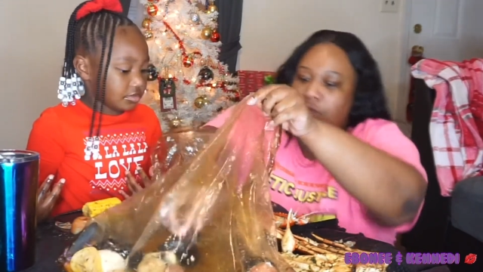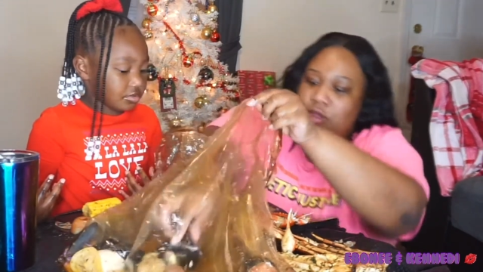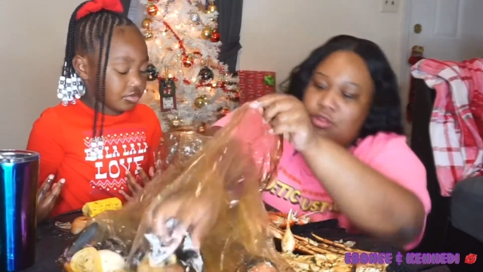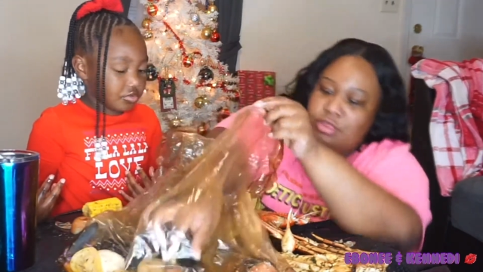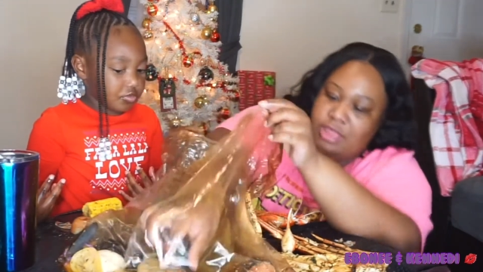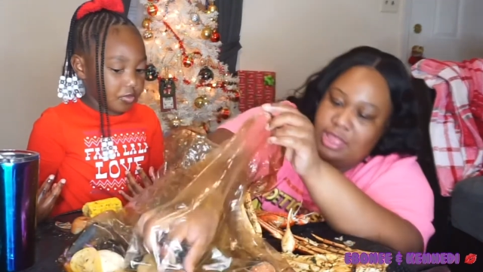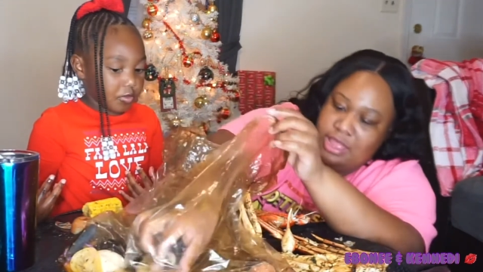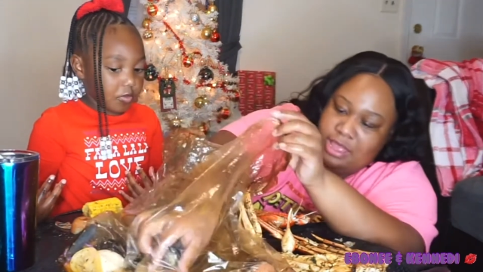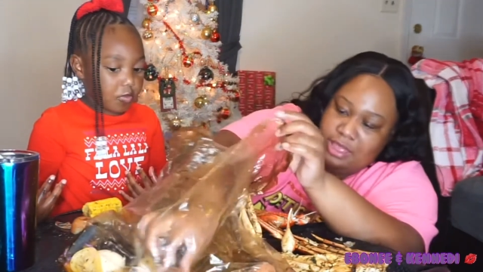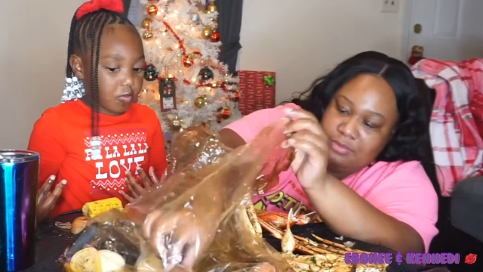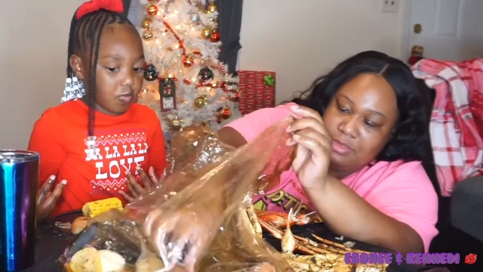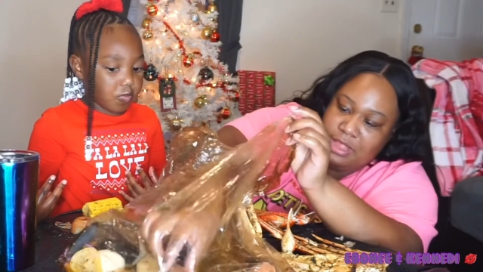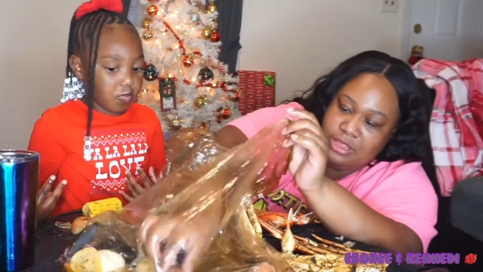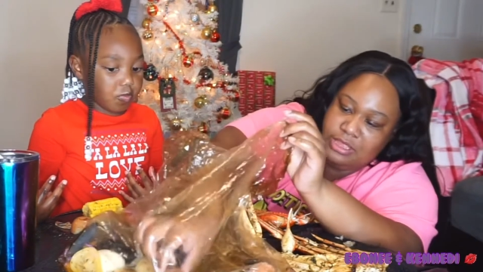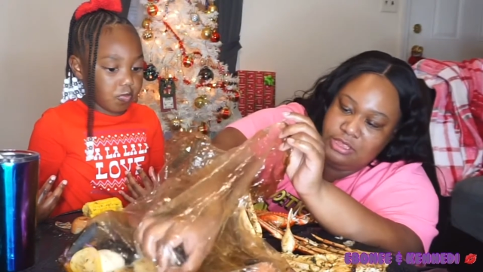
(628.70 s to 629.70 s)
Speaker 1: are not, I'm
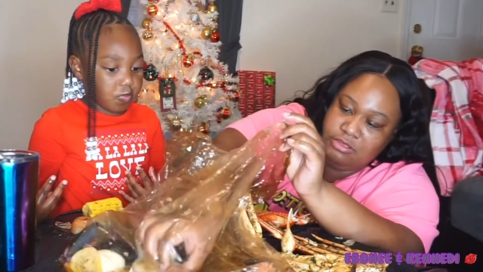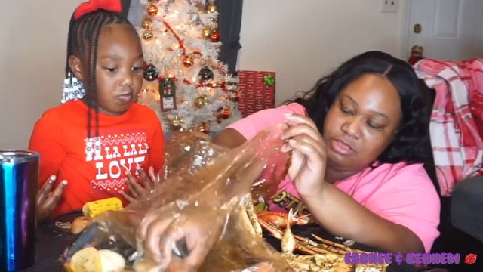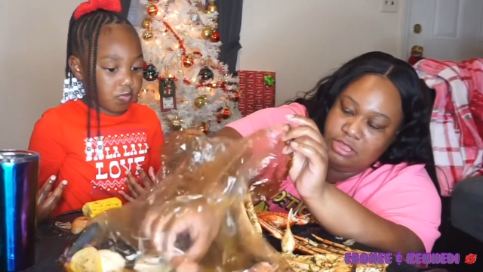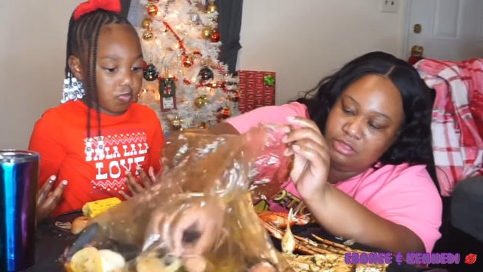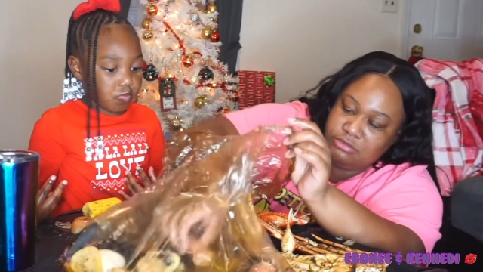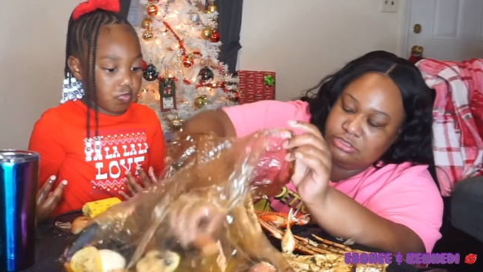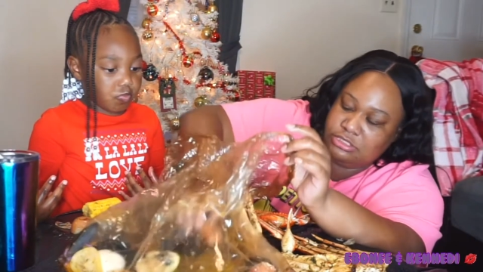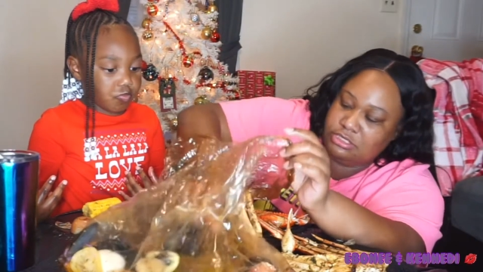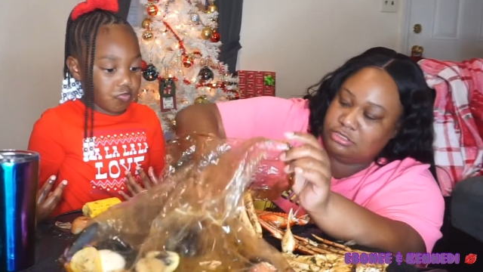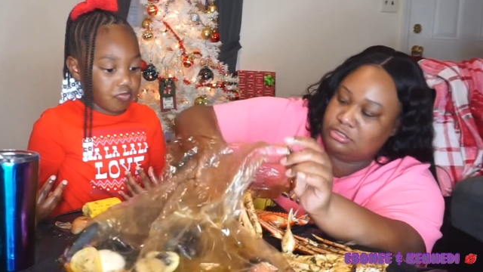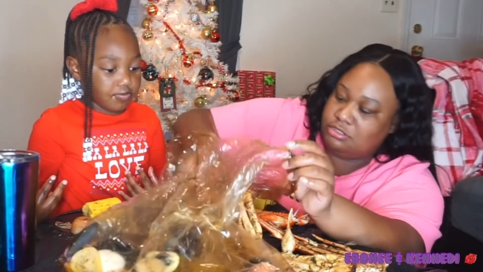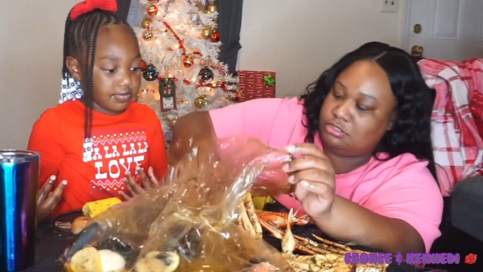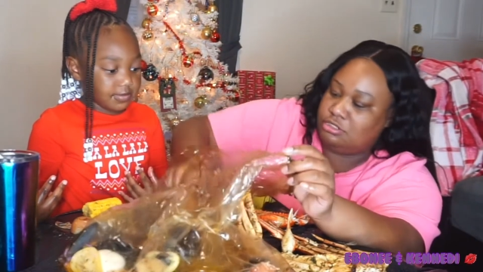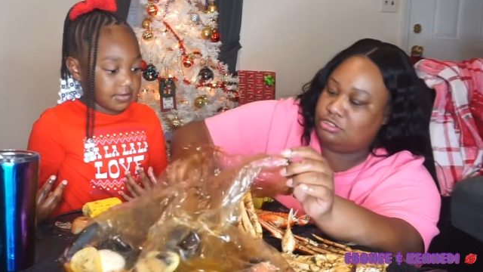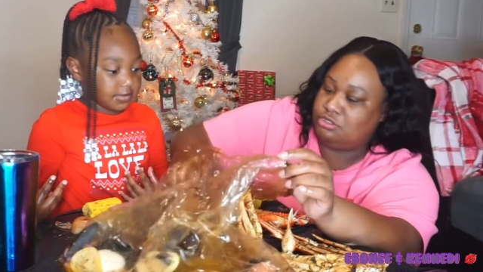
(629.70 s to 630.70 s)
not letting you get no scissors
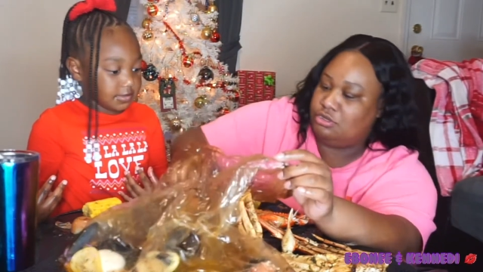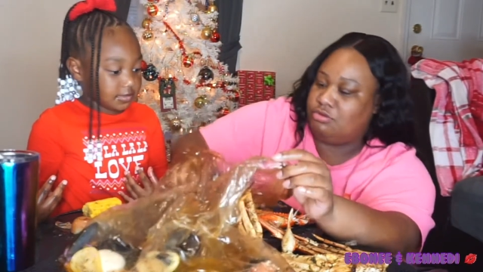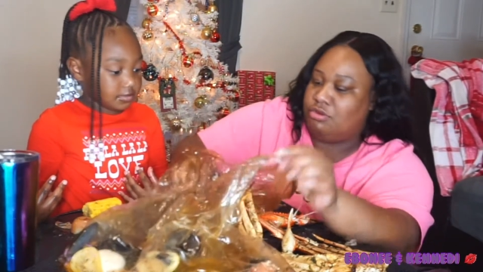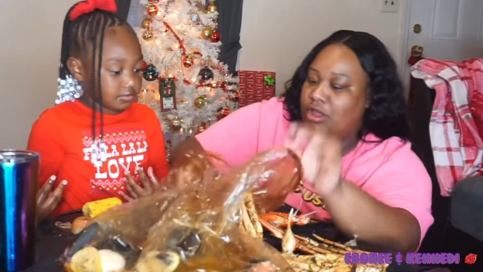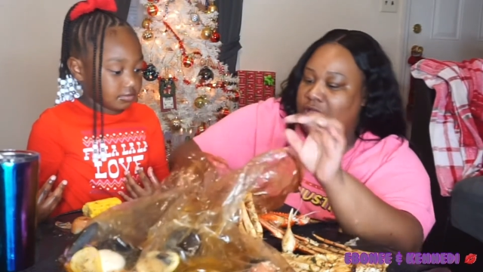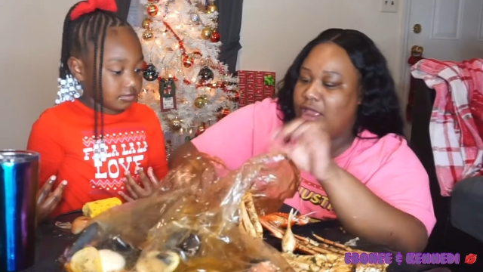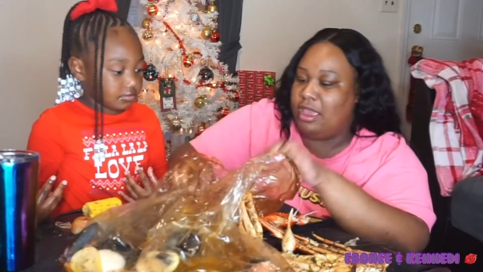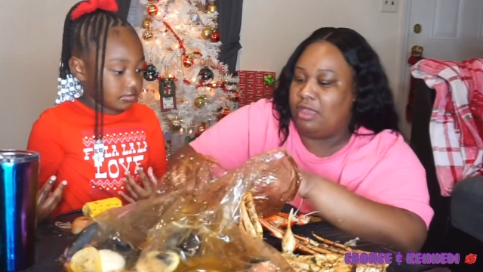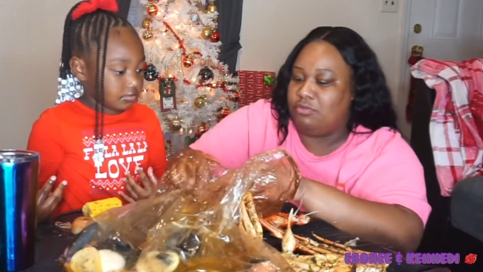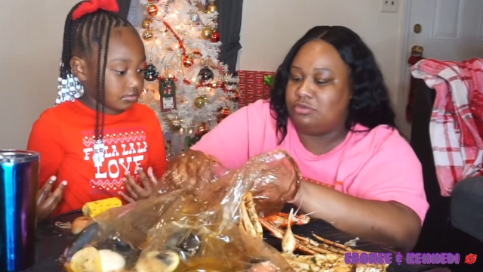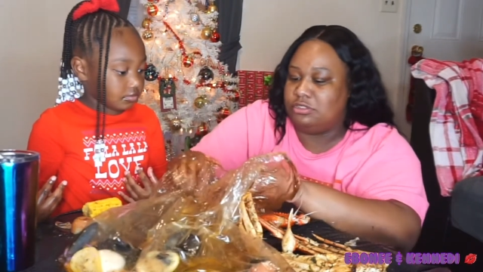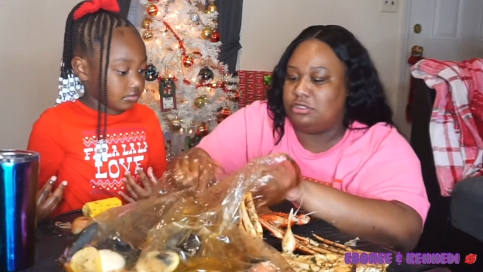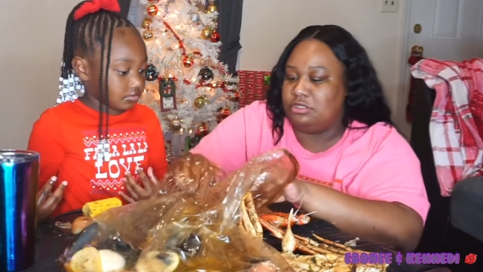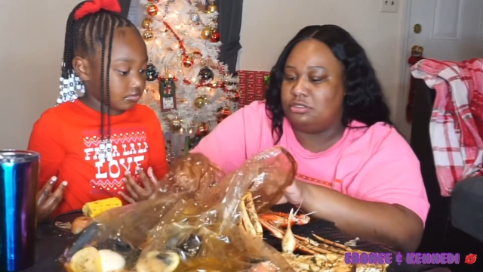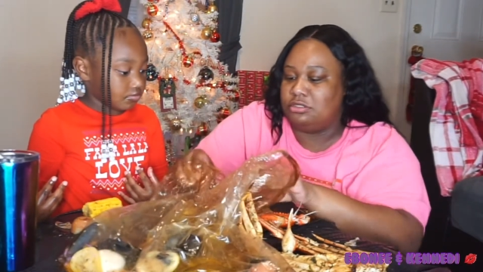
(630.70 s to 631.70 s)
because you don't know how to act
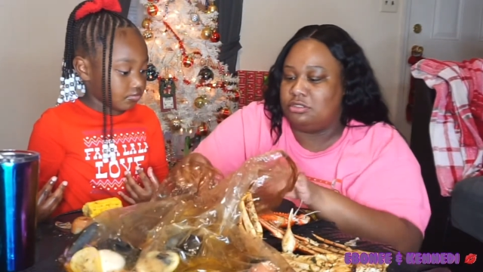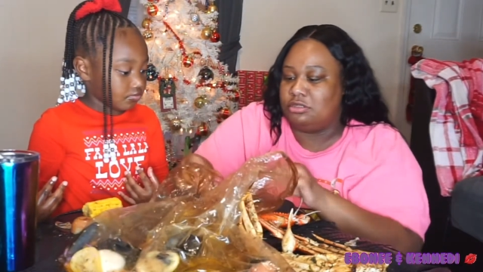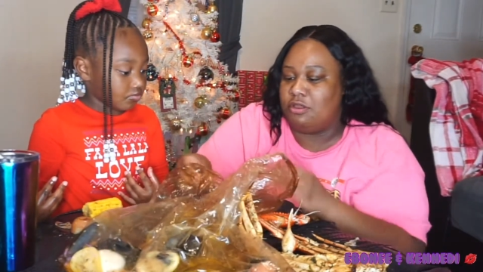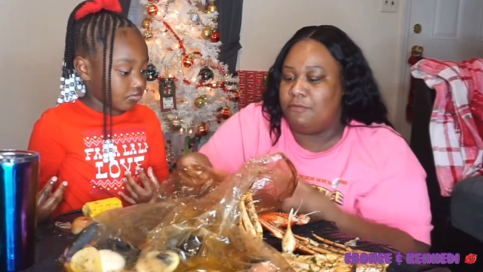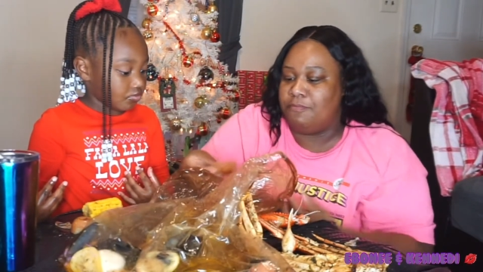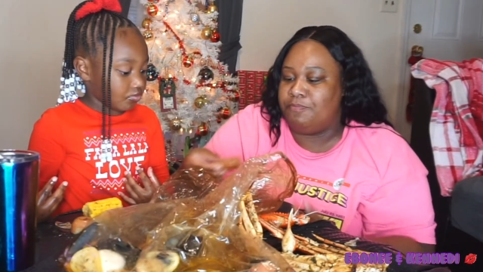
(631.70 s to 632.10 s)
with scissors, so.